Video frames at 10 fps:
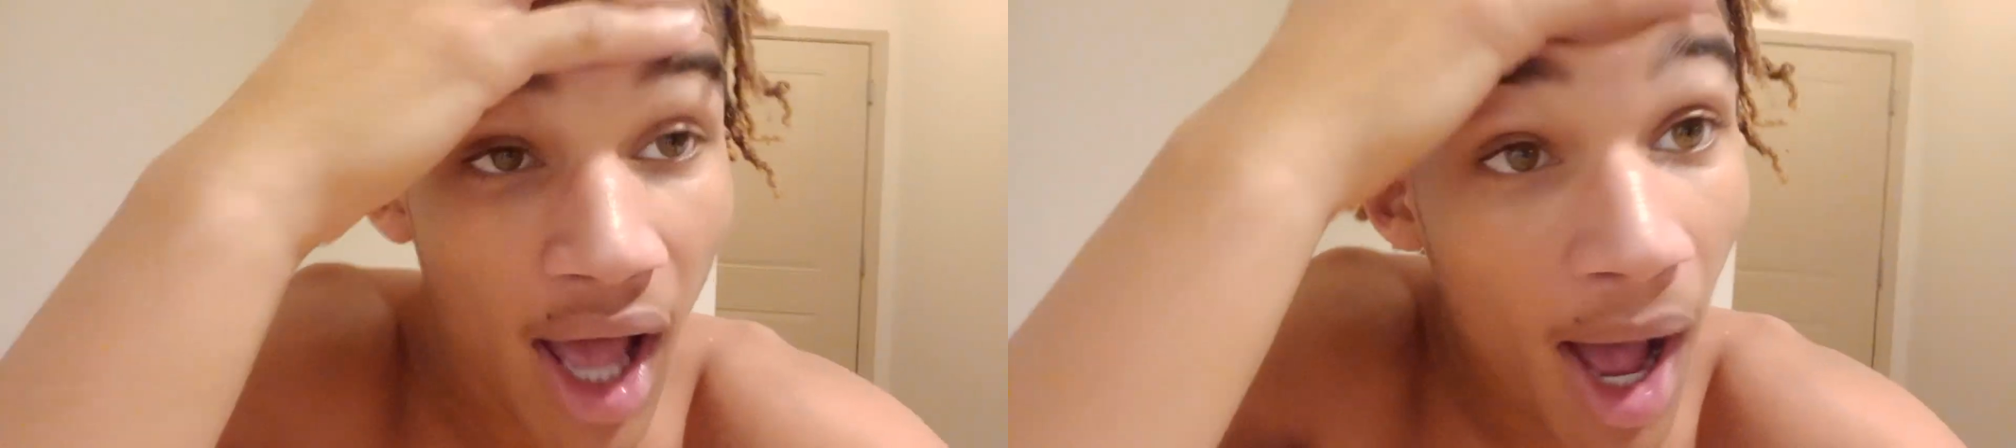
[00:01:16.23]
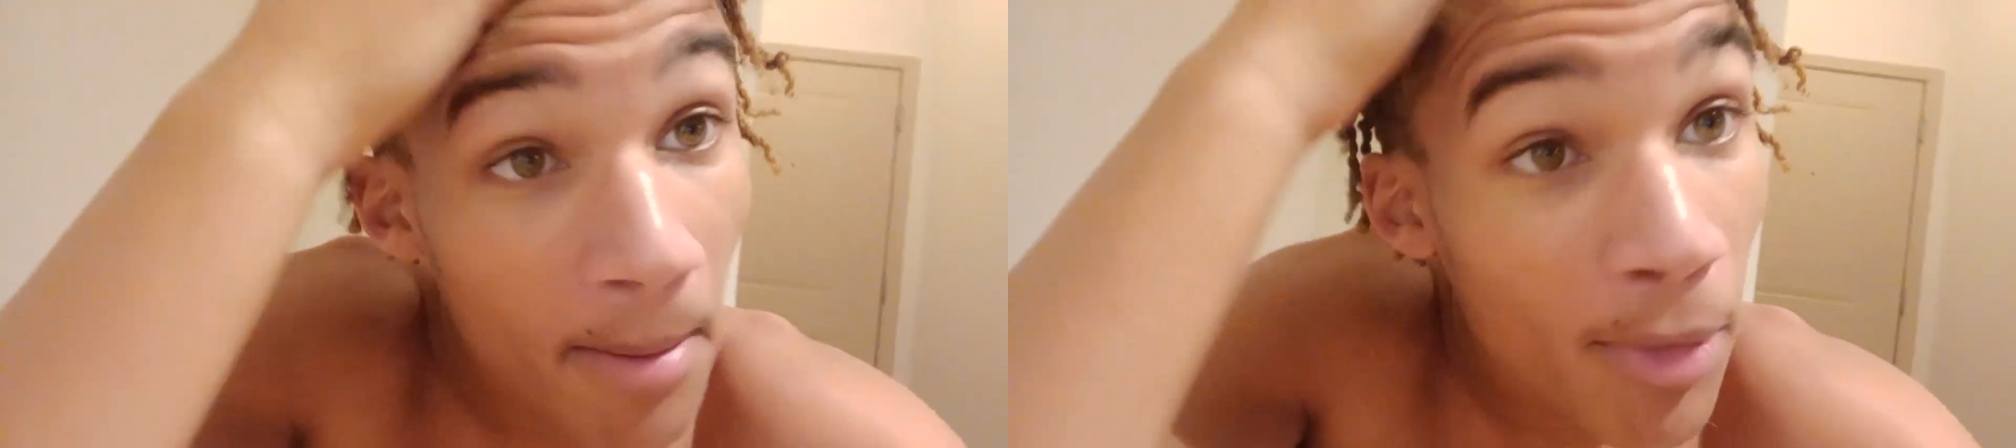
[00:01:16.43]

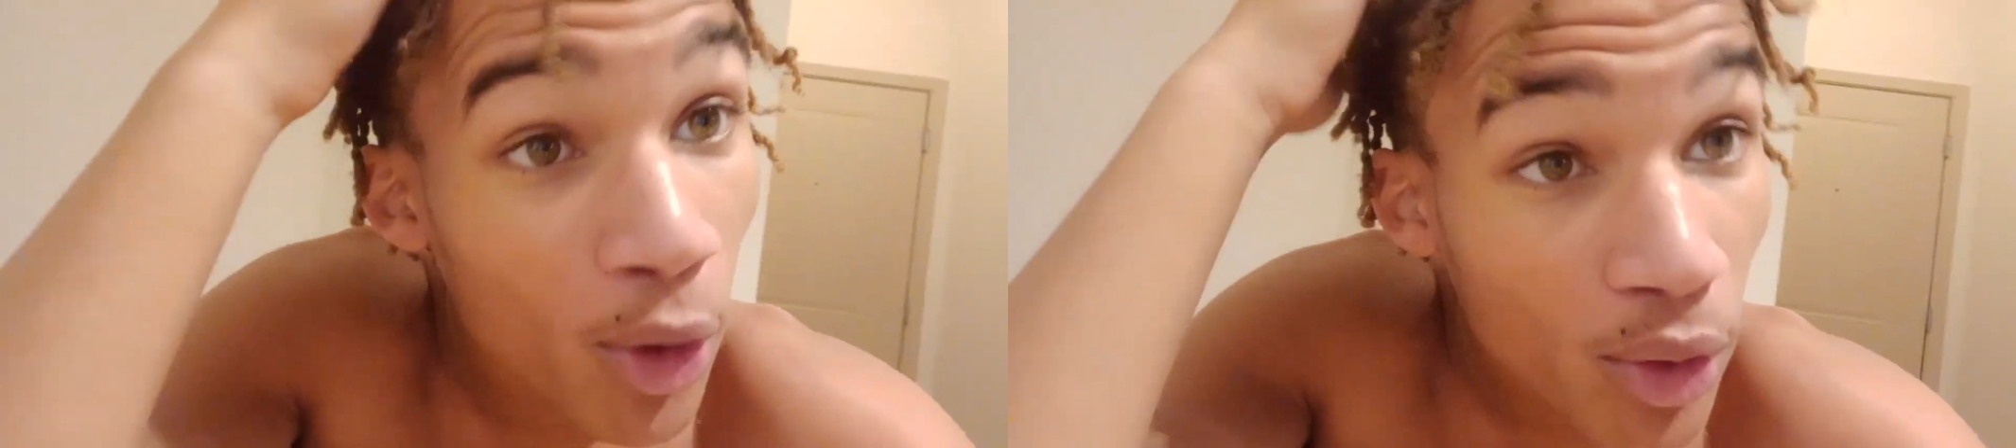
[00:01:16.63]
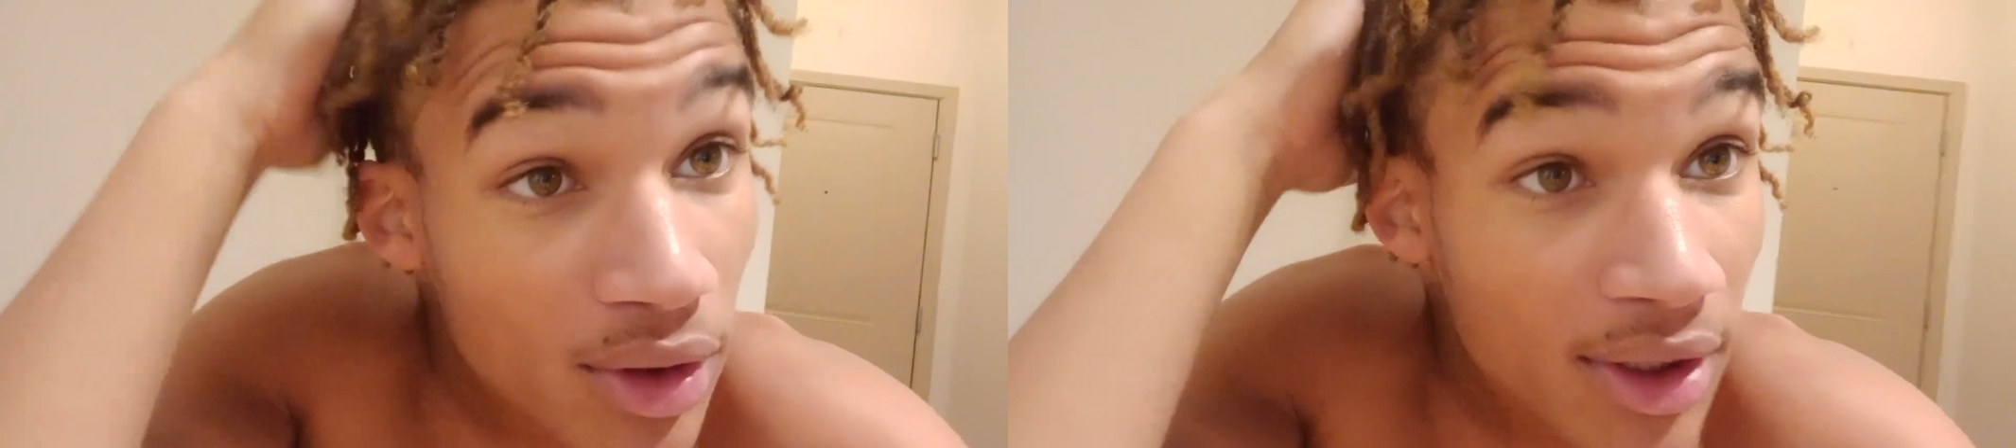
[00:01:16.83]
I'm
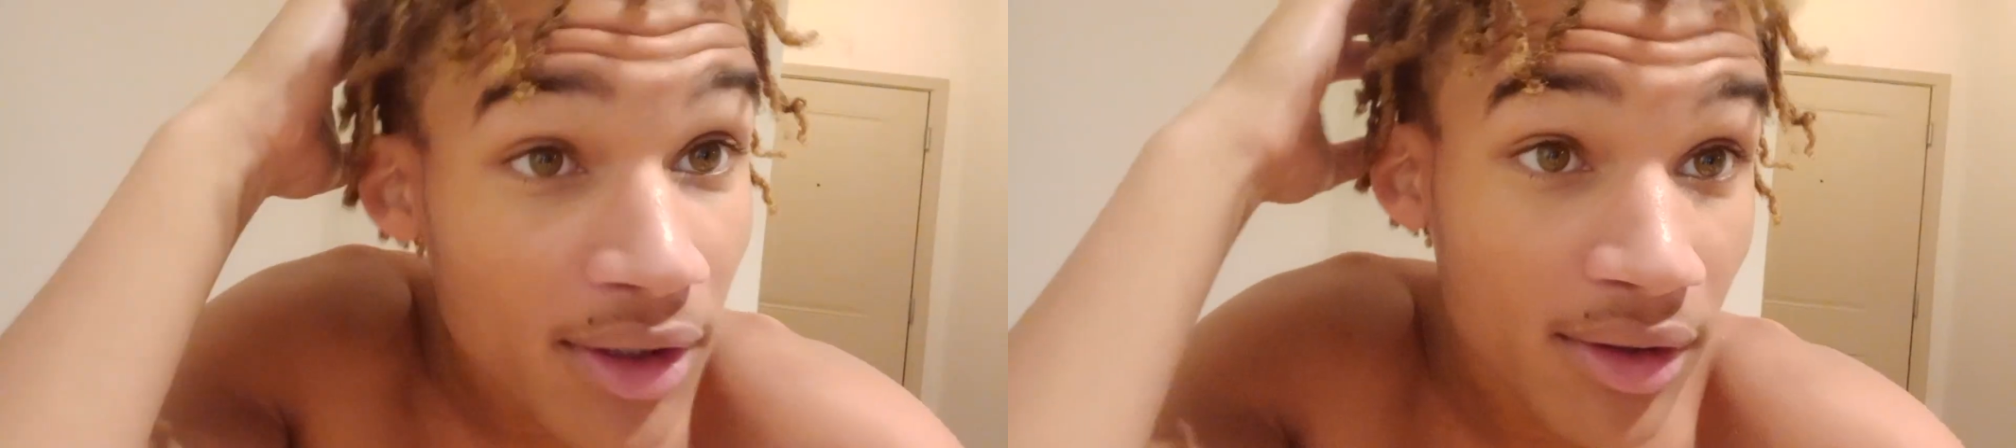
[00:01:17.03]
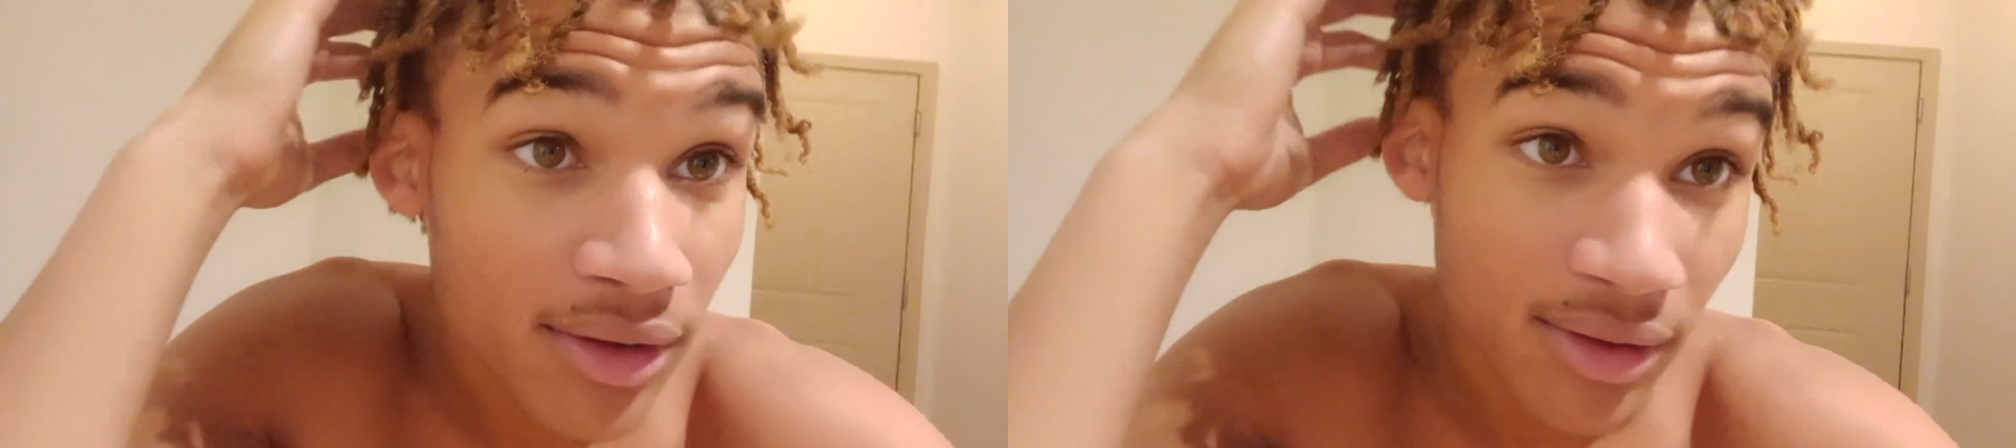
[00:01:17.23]
on
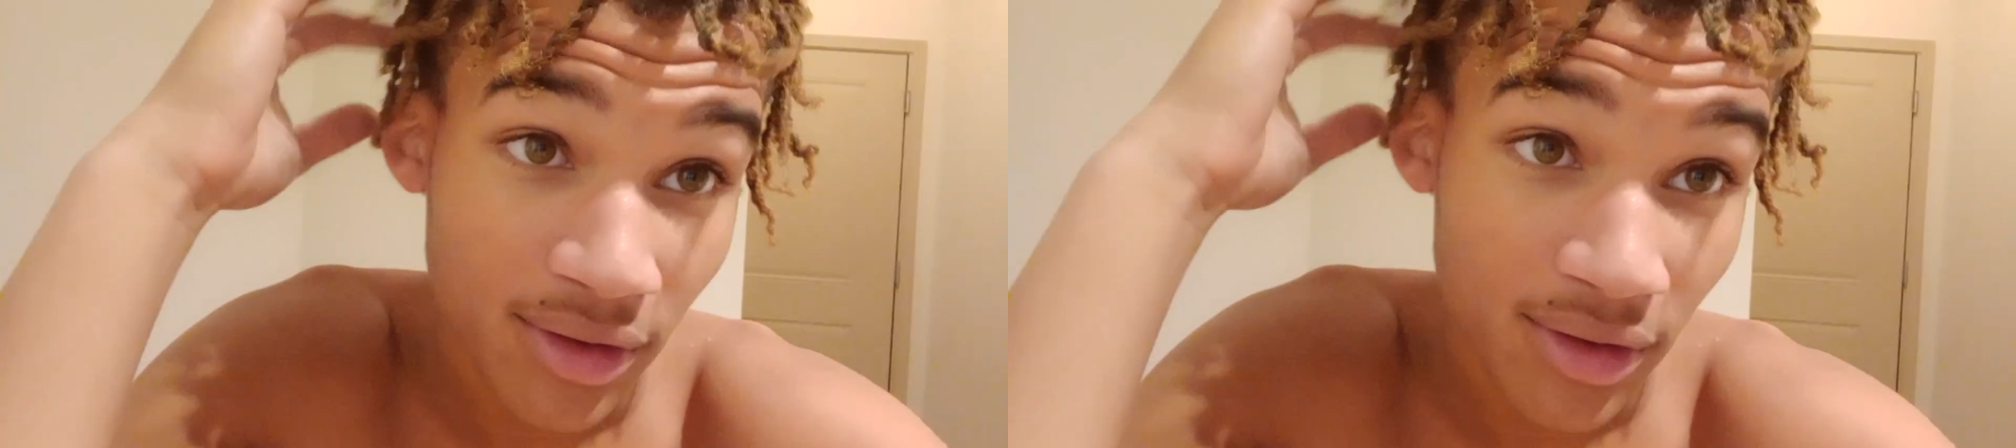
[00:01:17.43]
there.